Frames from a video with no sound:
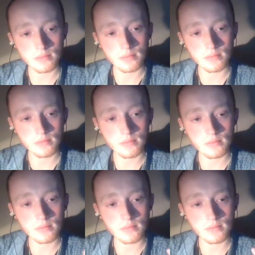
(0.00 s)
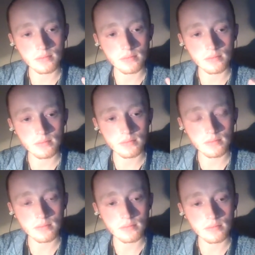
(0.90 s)

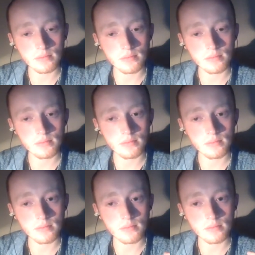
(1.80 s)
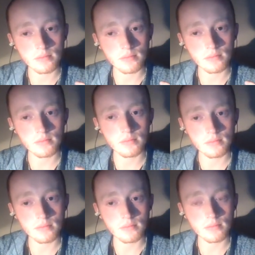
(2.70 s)

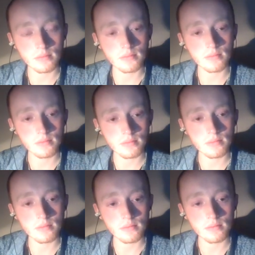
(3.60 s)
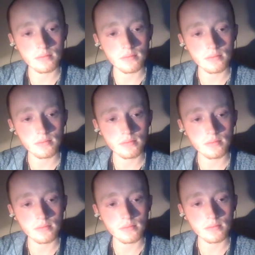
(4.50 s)

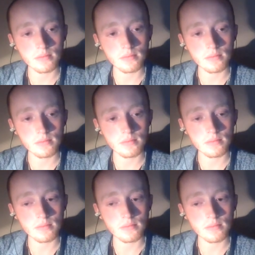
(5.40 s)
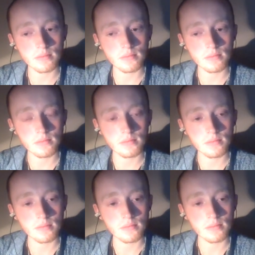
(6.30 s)

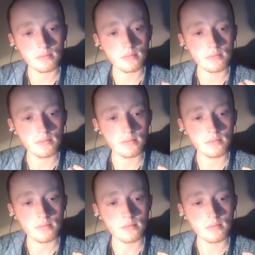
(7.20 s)
This person isn't speaking.